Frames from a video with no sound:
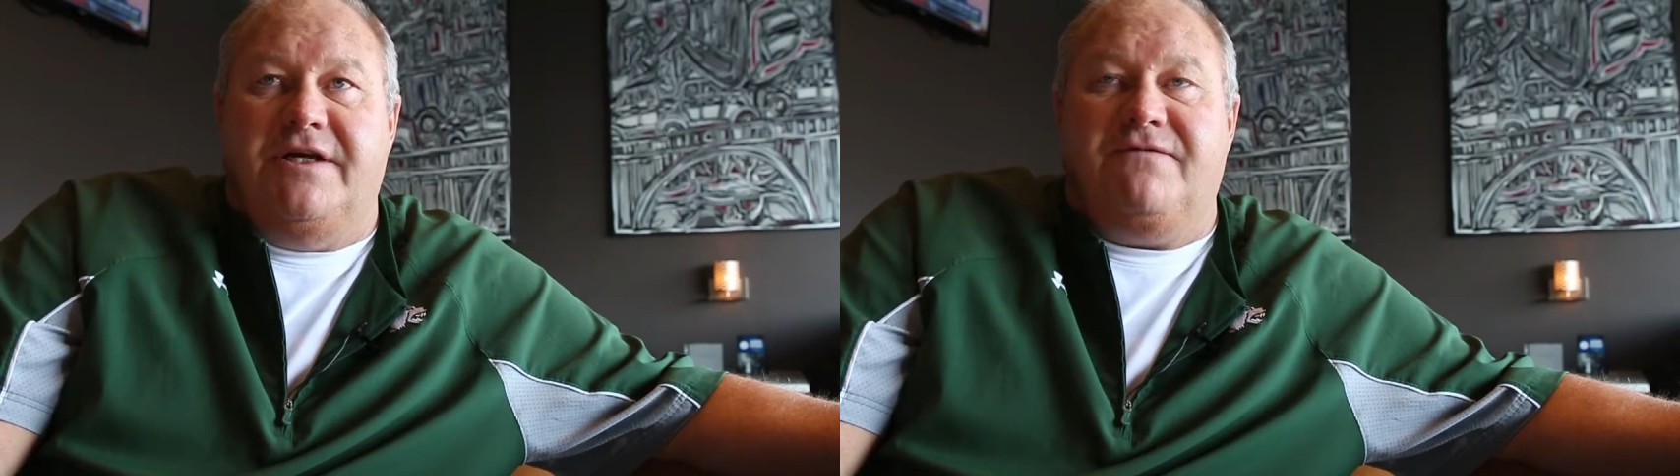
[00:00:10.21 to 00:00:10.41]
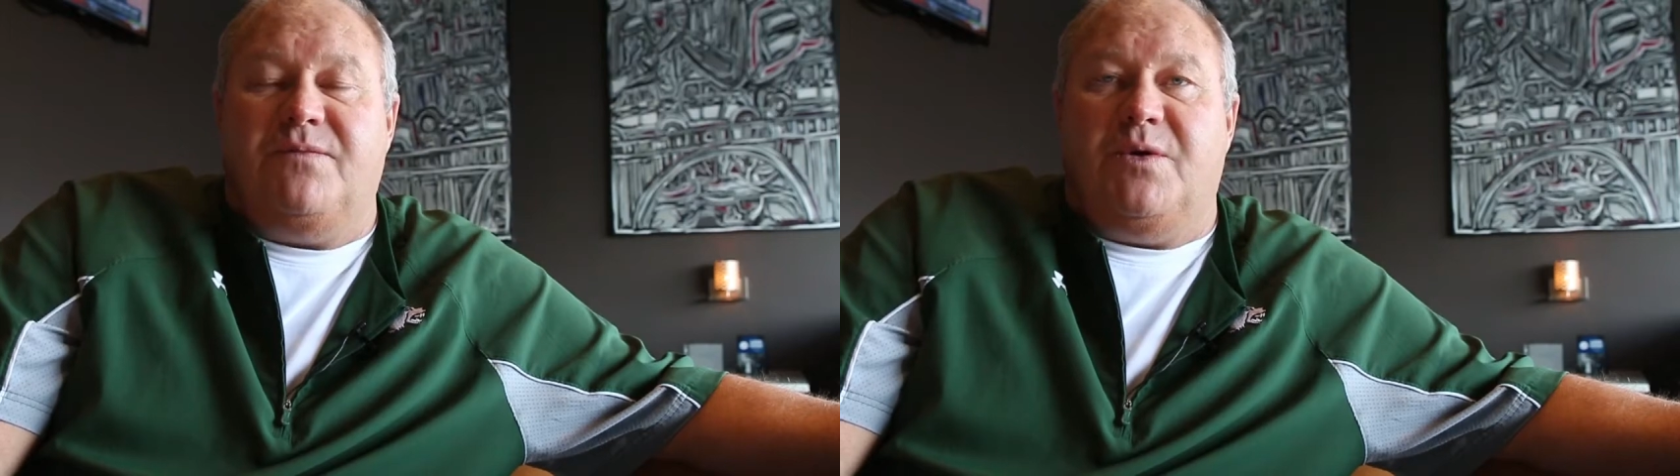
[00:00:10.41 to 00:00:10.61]

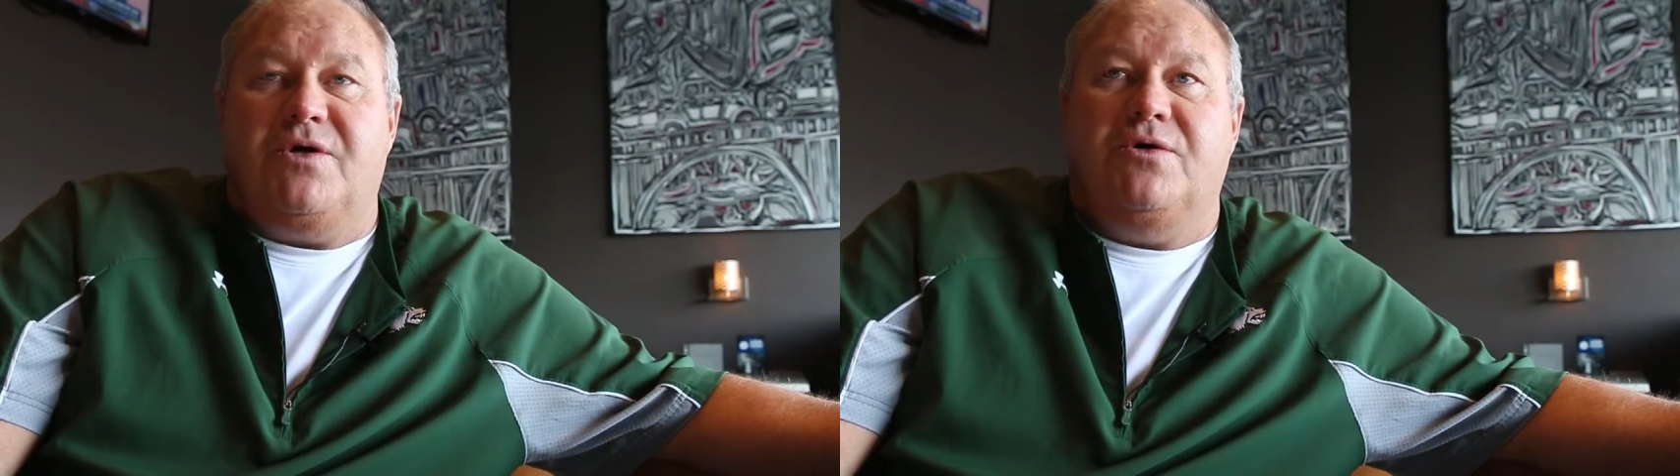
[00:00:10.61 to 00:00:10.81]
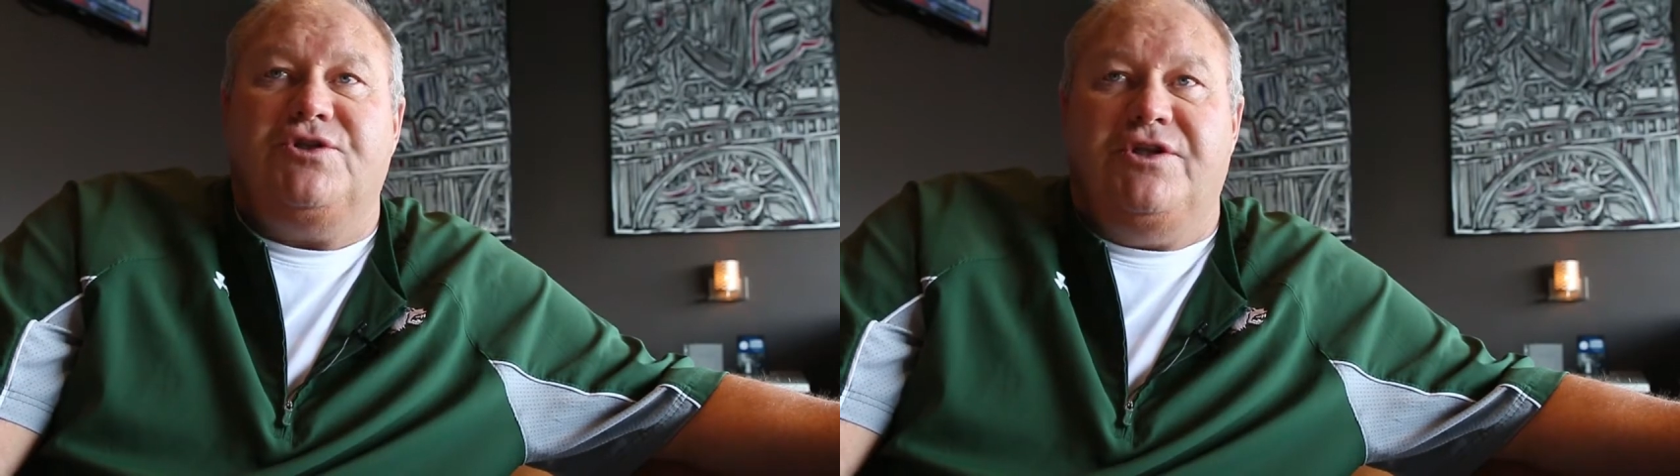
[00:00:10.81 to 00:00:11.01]
head football
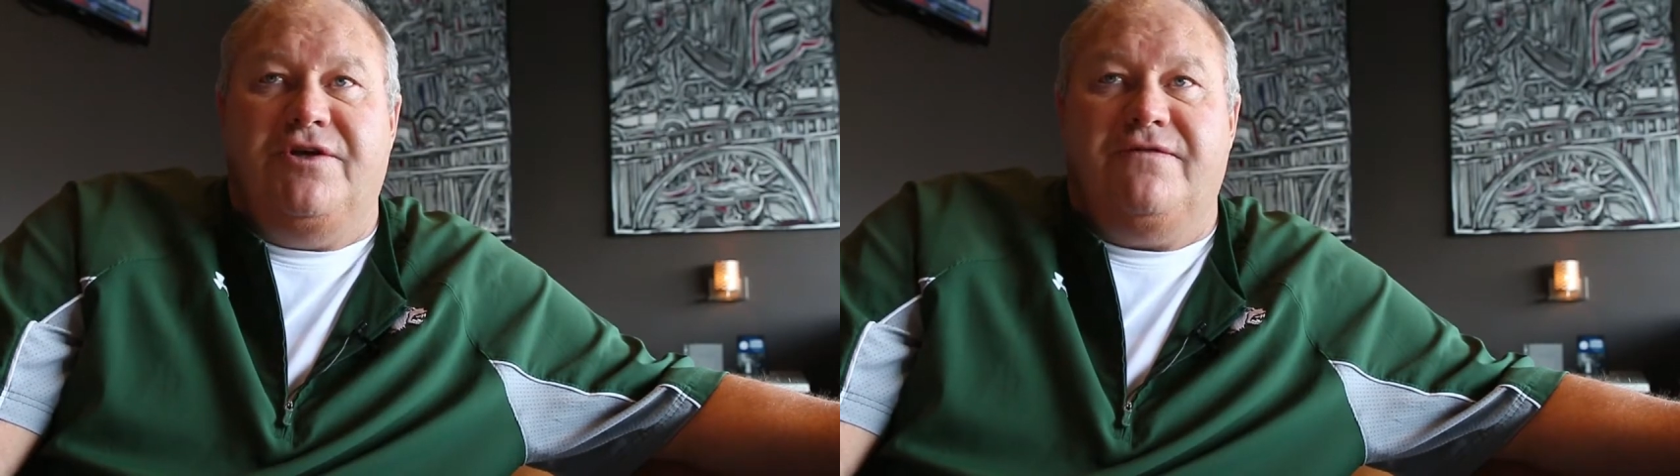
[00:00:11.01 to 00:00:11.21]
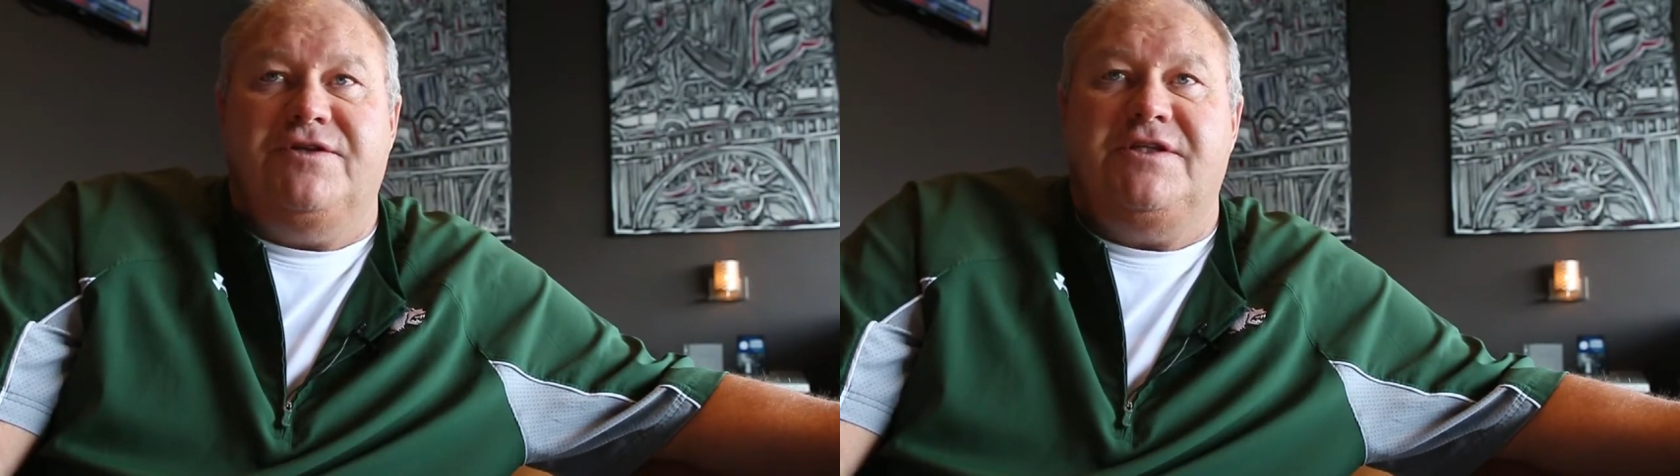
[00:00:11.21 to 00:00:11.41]
coach of the
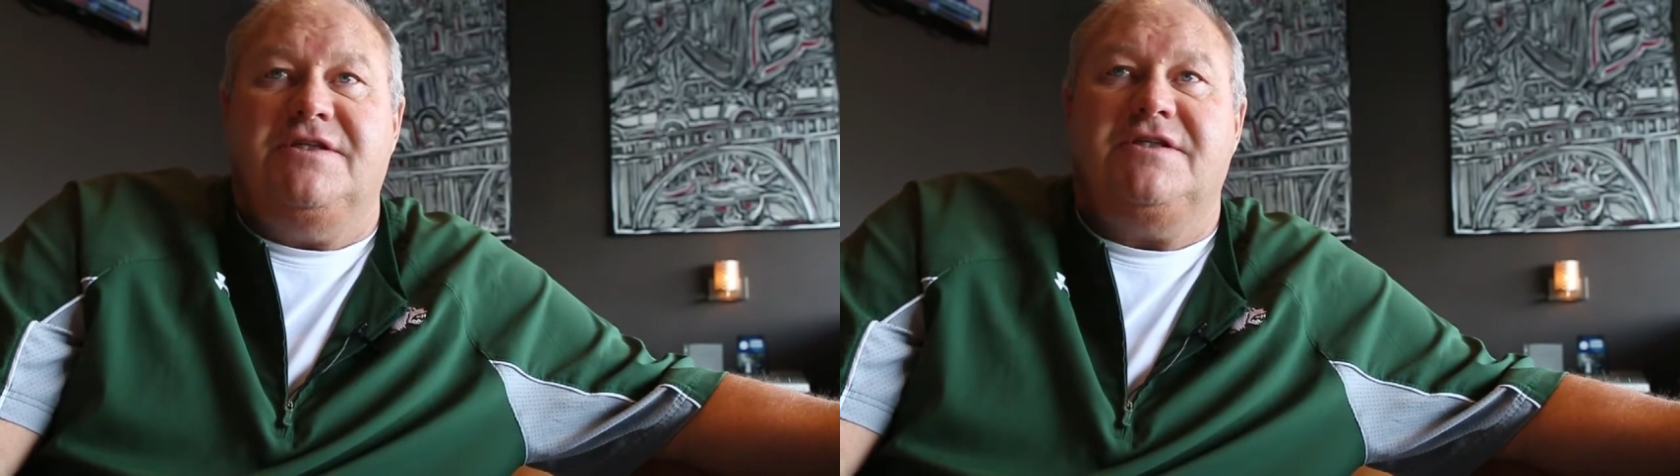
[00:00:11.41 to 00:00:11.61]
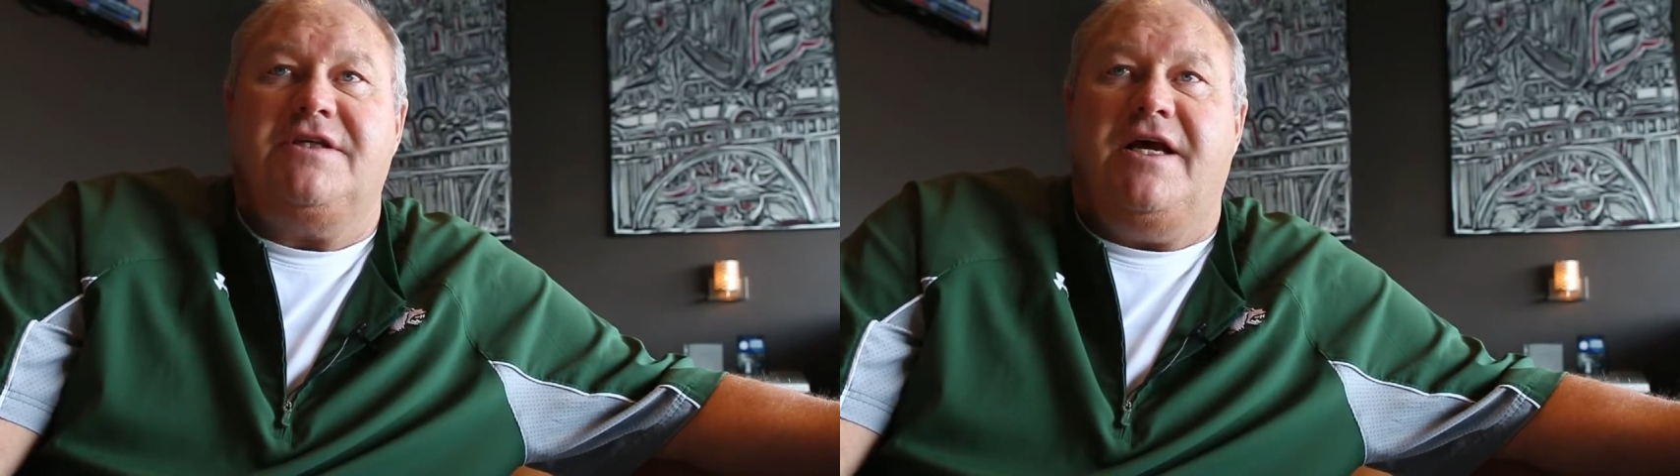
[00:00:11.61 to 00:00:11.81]
University
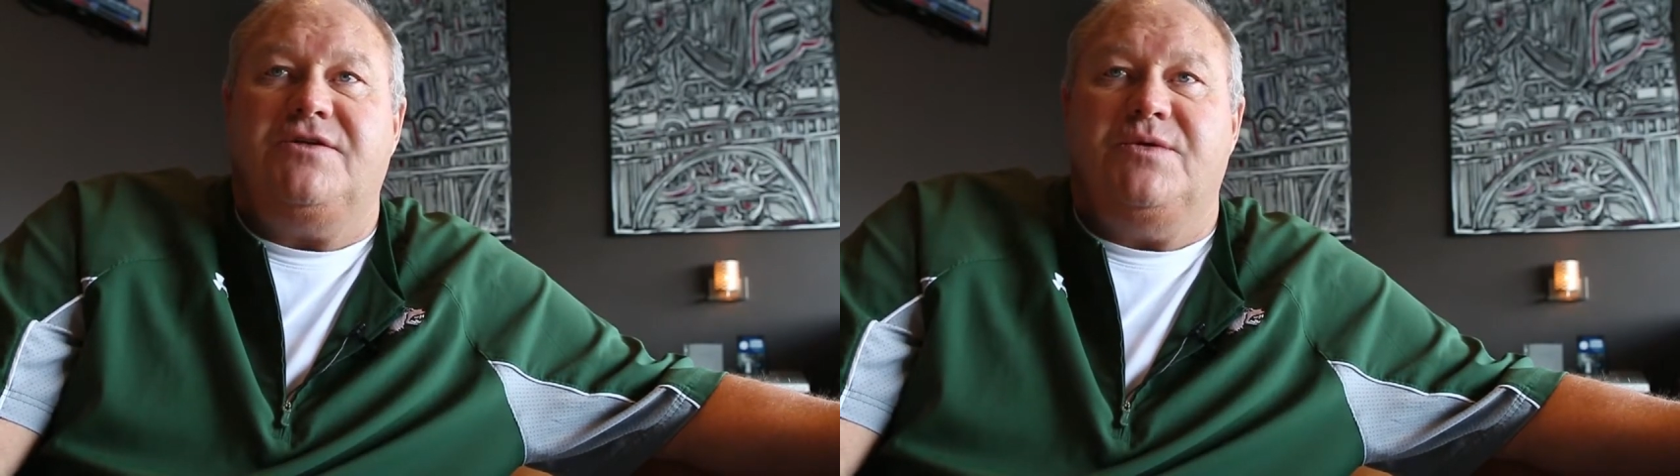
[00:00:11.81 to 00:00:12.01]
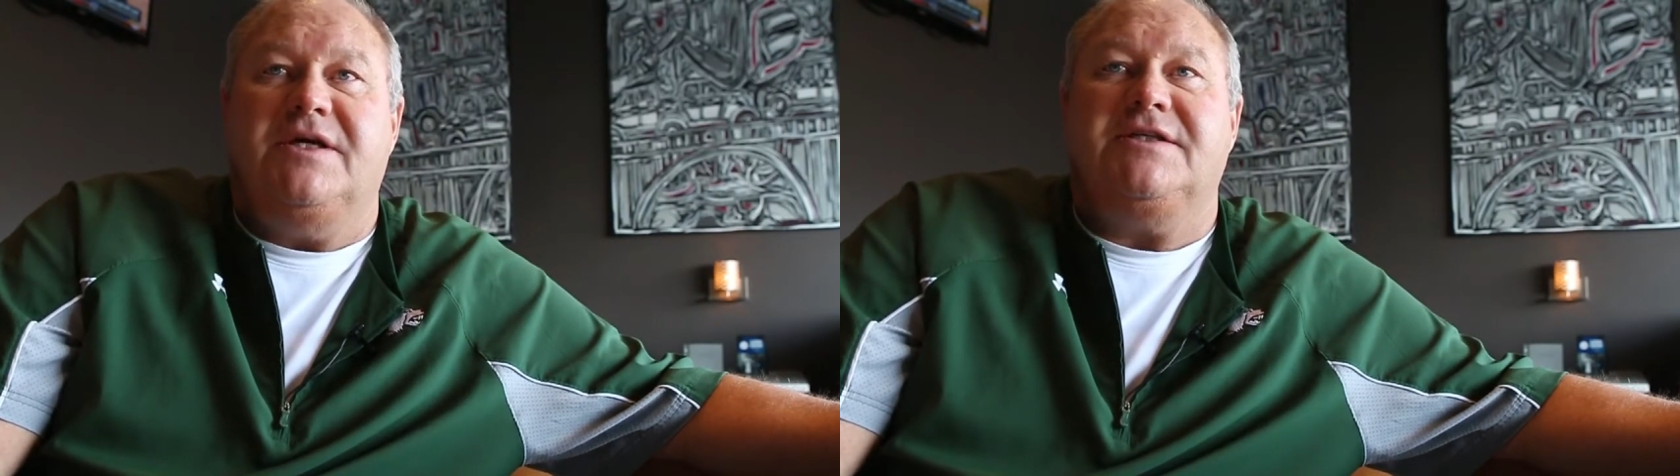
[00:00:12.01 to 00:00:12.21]
of
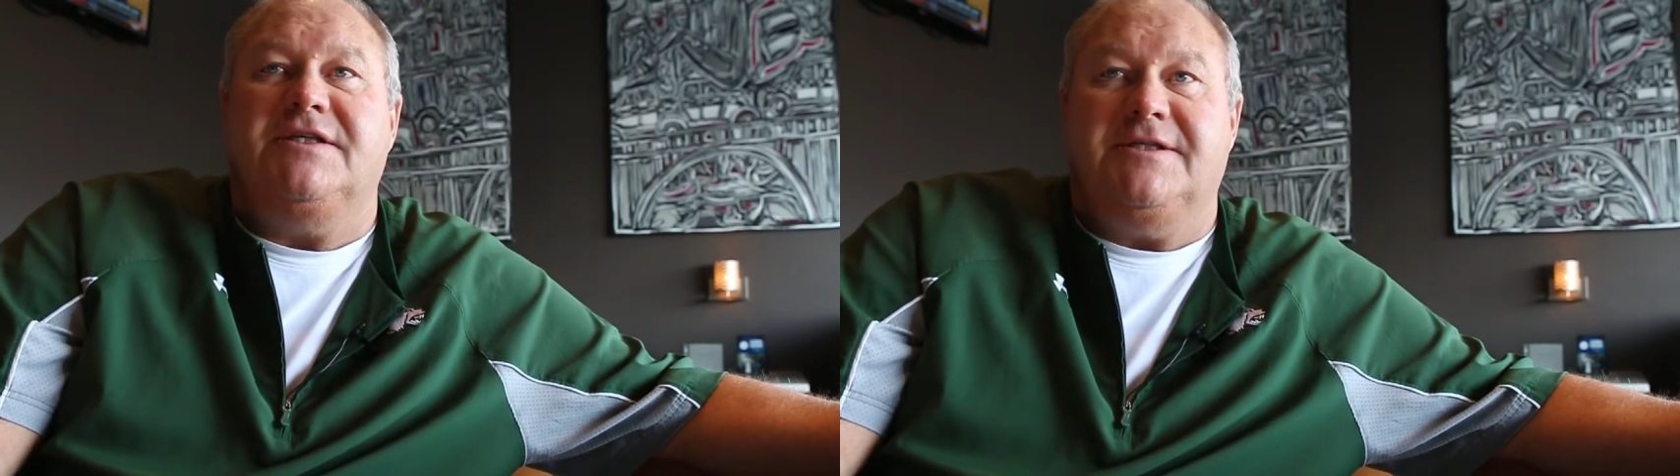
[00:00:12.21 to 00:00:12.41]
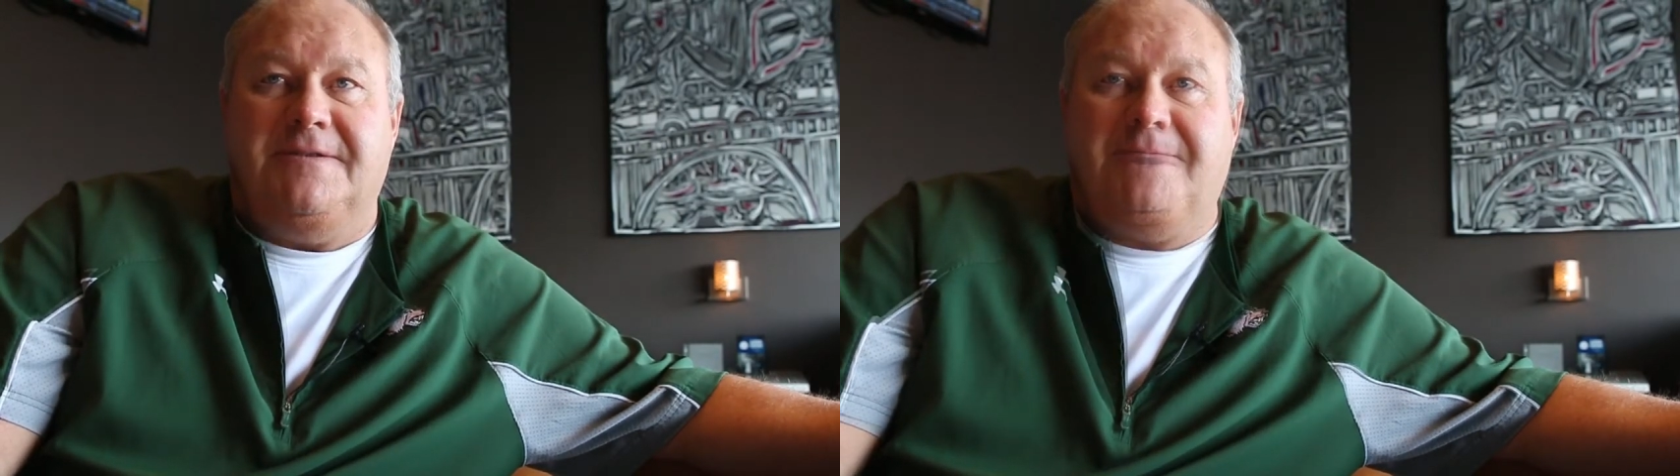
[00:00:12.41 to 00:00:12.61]
Saskatchewan
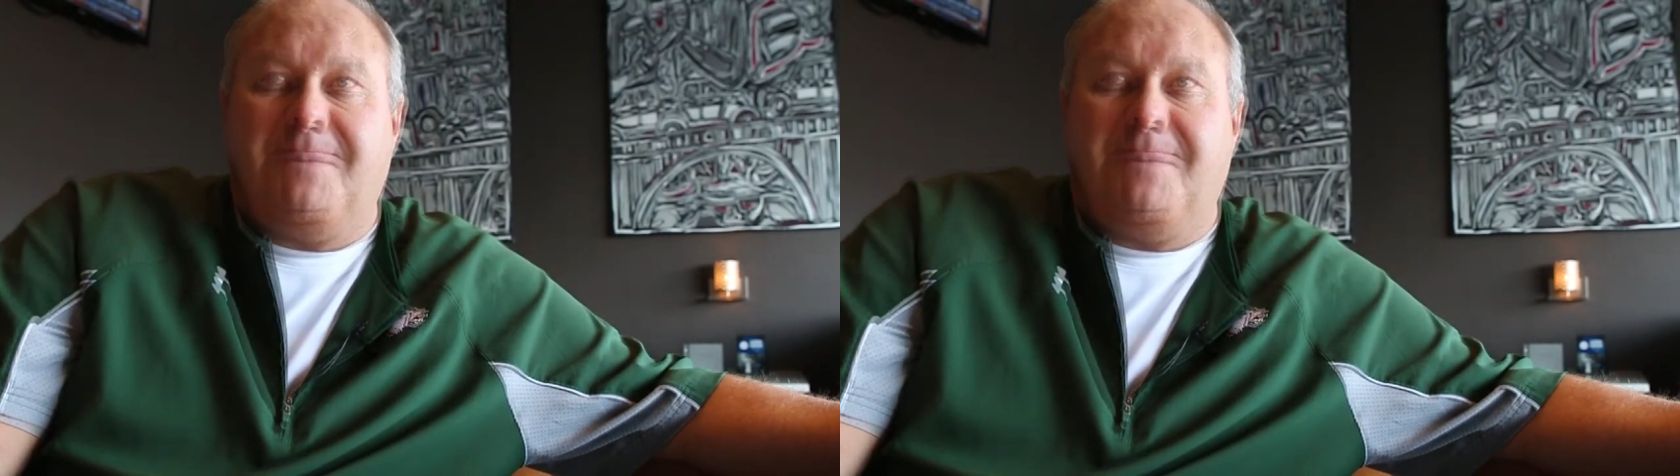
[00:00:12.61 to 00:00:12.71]
Huskies.